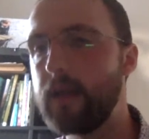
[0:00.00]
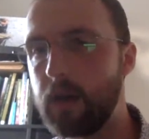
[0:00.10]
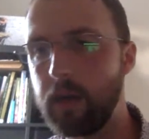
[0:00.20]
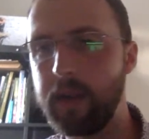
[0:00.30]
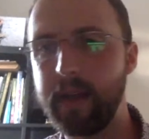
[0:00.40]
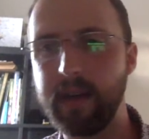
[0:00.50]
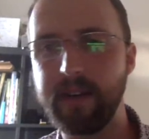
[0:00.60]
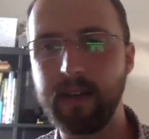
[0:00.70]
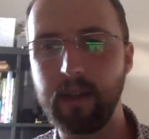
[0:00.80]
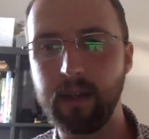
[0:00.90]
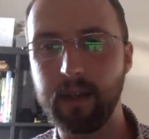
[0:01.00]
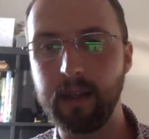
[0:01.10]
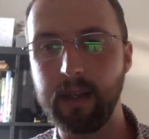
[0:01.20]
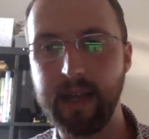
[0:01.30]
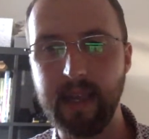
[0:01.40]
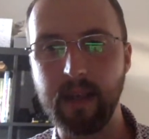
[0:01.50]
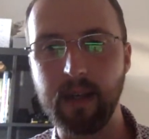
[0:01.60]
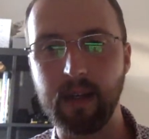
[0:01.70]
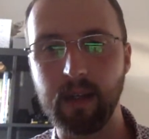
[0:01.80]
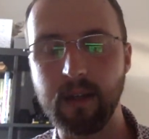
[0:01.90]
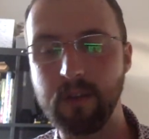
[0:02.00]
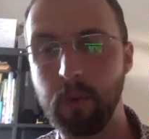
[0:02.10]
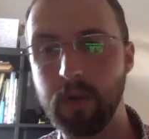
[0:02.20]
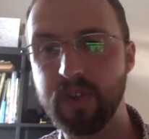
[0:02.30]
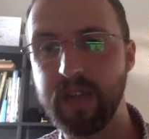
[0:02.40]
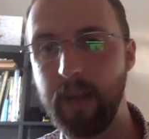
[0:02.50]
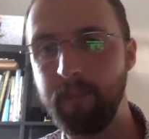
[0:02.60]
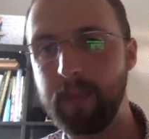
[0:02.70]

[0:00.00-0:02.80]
on an idyllic lake? I'd like to watch that.